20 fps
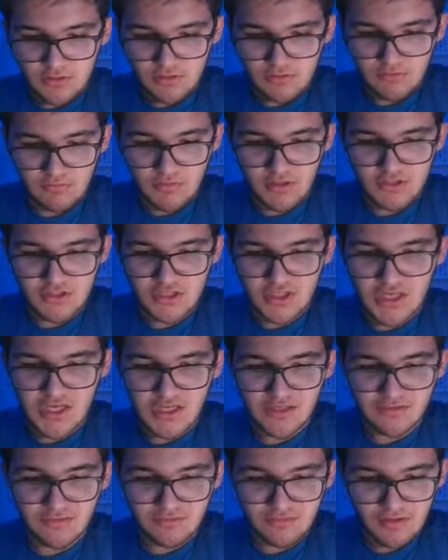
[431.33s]
As much as I
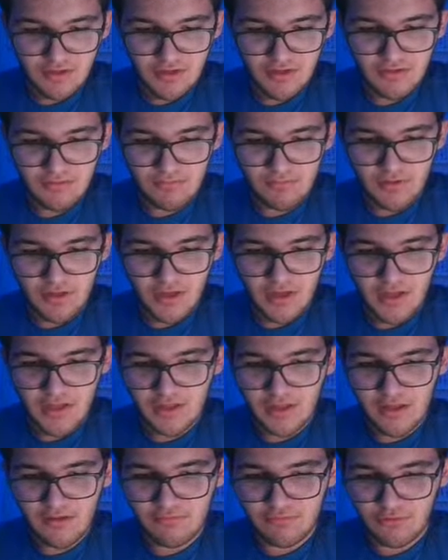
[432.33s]
hate to say it, I
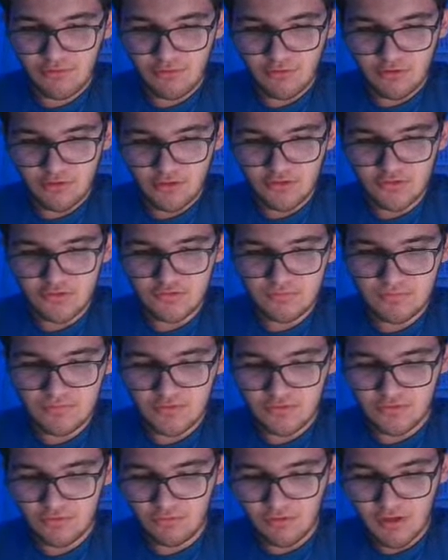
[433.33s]
love Lourdes.
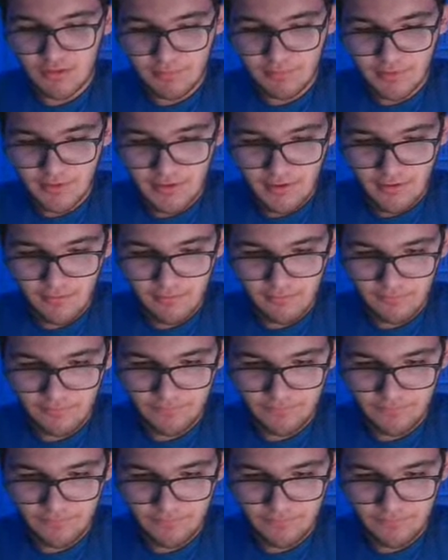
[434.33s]
He's a great player.